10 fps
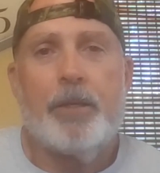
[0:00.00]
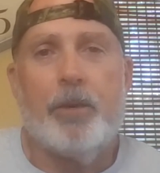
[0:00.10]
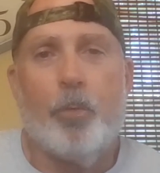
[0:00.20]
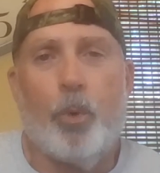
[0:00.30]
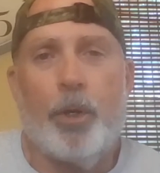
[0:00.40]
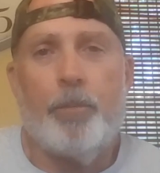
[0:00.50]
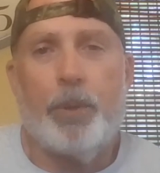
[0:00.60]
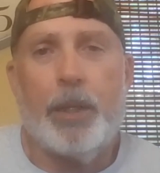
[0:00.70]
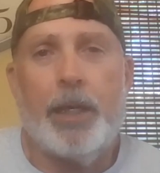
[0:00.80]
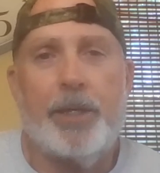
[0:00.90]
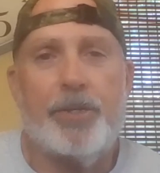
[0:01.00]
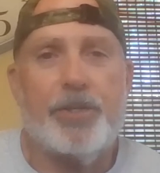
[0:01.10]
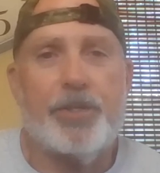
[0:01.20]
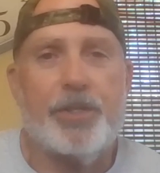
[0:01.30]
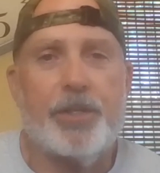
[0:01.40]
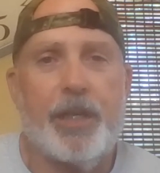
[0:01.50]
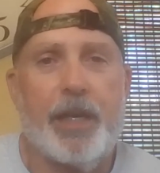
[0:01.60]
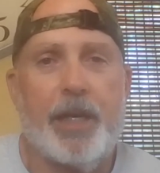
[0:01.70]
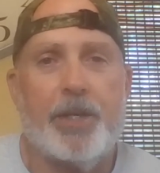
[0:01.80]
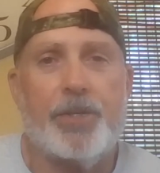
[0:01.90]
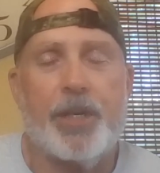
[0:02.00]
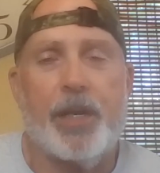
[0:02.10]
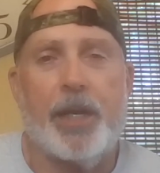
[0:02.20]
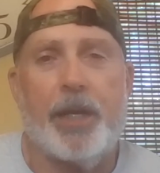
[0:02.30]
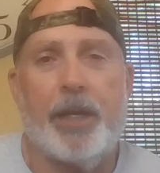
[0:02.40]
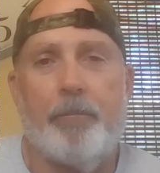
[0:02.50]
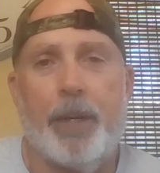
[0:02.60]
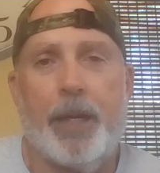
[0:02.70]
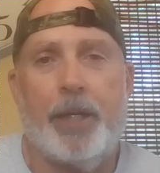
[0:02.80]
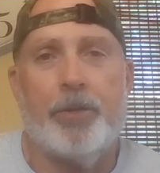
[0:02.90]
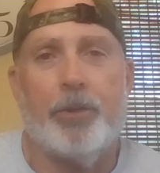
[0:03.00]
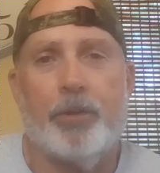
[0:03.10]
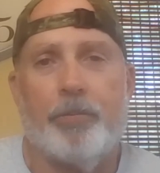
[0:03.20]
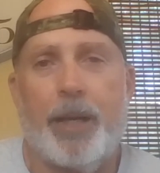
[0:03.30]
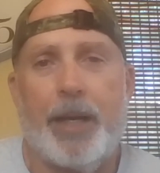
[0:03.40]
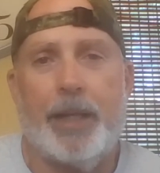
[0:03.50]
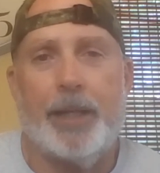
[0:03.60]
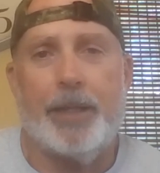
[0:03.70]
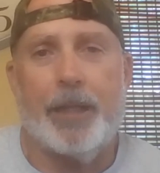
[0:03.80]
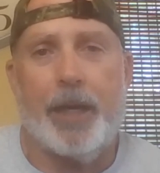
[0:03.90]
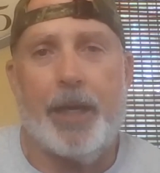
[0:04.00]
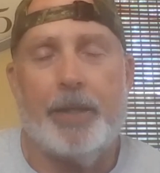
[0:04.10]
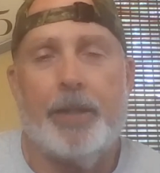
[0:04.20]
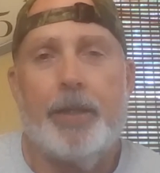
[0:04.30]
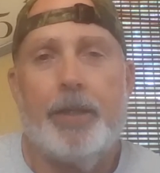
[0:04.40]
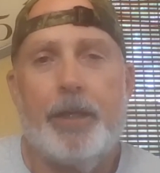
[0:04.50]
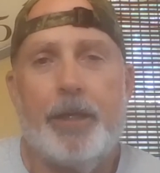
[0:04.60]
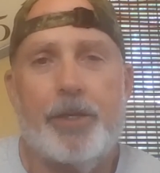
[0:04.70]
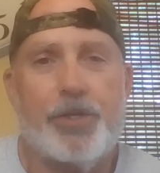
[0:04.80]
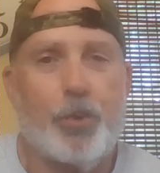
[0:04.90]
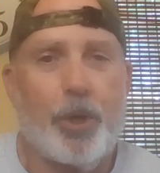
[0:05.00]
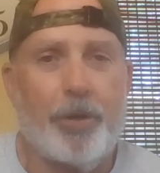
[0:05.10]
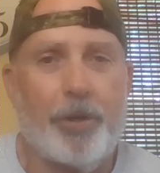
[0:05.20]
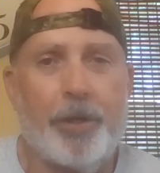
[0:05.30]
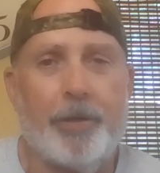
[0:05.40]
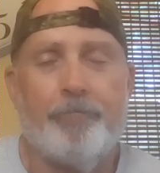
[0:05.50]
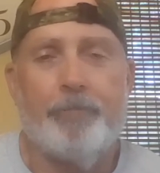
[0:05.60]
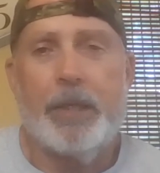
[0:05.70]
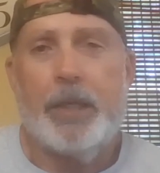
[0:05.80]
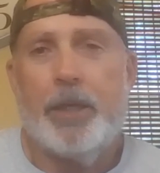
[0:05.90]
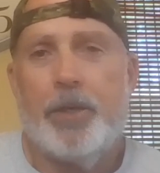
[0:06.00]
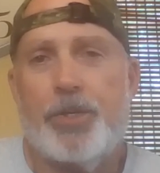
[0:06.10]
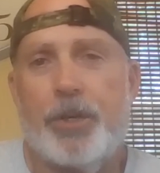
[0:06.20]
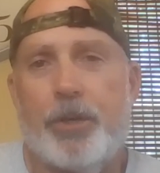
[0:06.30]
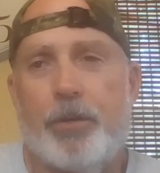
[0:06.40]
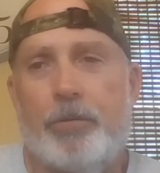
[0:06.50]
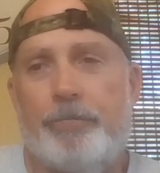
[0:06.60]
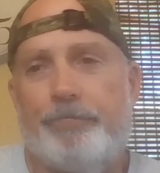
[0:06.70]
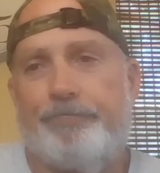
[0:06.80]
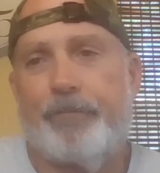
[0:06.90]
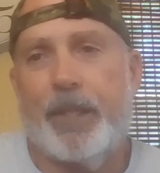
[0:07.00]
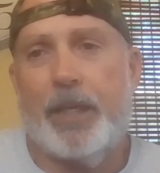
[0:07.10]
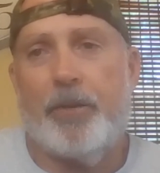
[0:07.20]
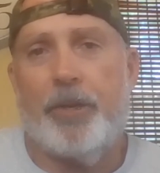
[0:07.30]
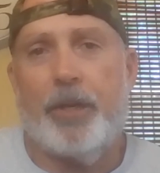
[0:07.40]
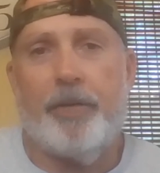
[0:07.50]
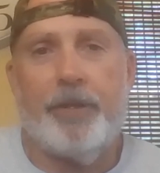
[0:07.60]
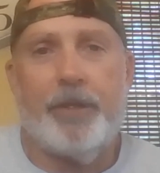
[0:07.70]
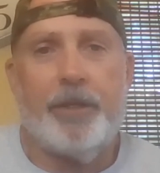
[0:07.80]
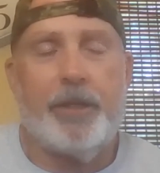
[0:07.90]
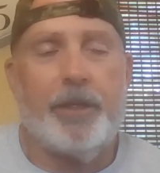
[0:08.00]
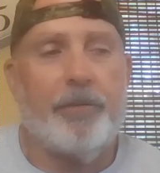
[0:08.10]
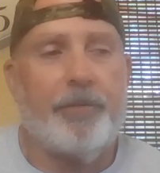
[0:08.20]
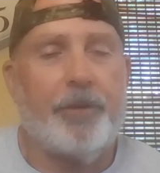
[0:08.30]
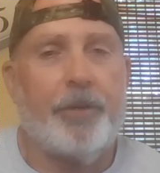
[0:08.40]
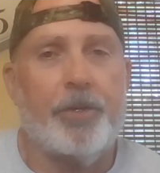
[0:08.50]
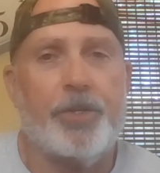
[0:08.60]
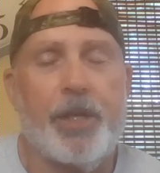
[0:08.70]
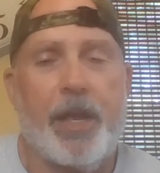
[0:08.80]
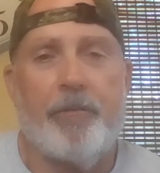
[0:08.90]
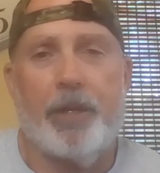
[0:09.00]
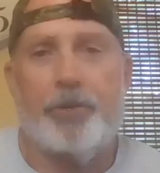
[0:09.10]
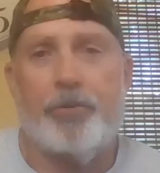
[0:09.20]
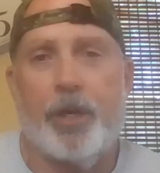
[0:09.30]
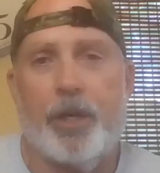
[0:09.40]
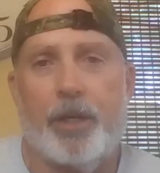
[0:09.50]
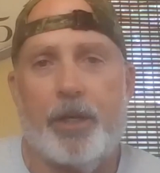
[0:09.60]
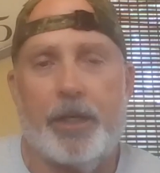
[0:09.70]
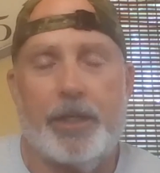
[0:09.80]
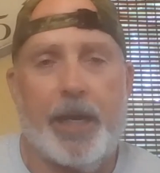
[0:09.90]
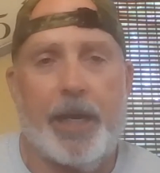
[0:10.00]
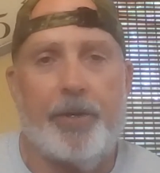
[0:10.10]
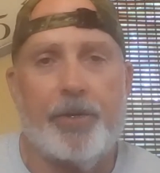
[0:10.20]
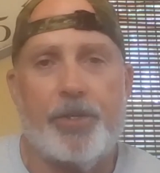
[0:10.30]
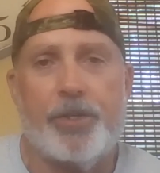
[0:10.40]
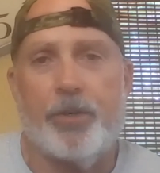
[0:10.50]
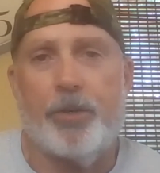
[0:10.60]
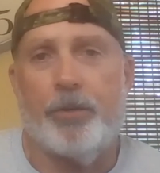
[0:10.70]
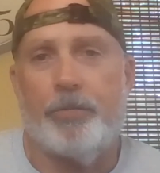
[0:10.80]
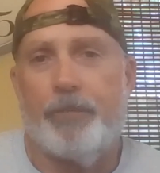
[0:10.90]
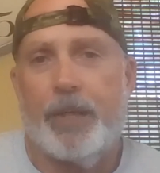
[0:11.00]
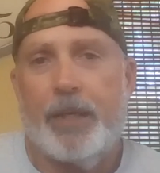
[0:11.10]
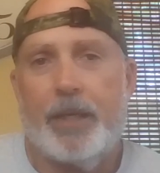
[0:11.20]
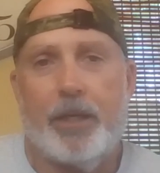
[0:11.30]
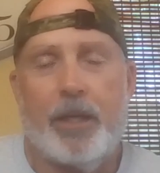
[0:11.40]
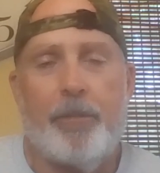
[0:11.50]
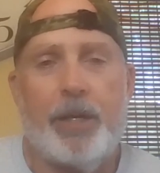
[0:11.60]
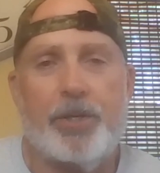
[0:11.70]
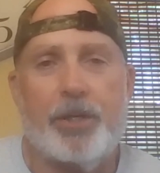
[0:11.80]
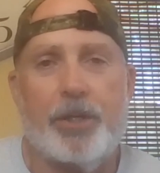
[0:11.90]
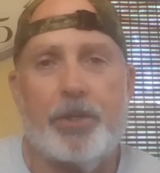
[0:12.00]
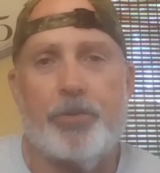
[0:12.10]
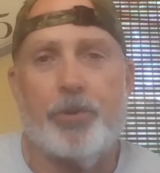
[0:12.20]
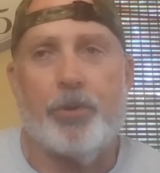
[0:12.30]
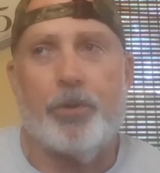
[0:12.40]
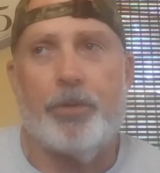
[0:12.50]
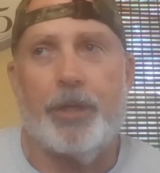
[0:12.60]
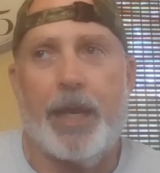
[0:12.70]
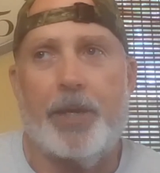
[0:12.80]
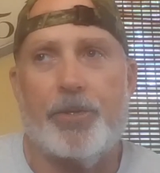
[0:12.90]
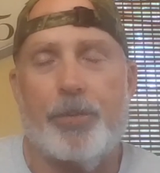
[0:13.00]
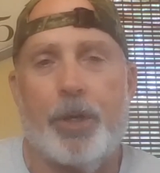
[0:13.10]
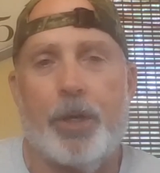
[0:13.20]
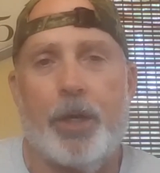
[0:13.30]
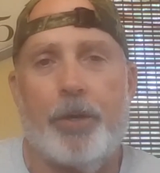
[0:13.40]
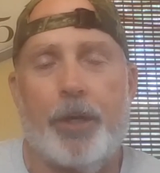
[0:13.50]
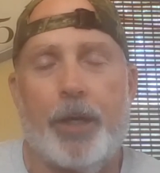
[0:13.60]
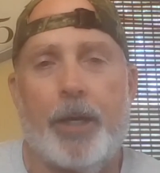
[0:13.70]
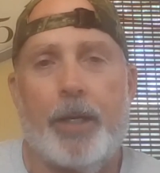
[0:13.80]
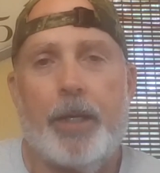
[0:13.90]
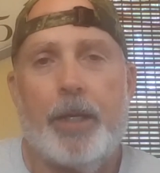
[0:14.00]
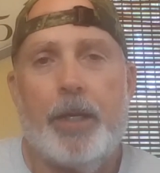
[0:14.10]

the one appliance that still has a manual pilot light is the water heater. So, you know, the oven and the furnace have electronic igniters. So, you know, they basically control the gas coming on or not.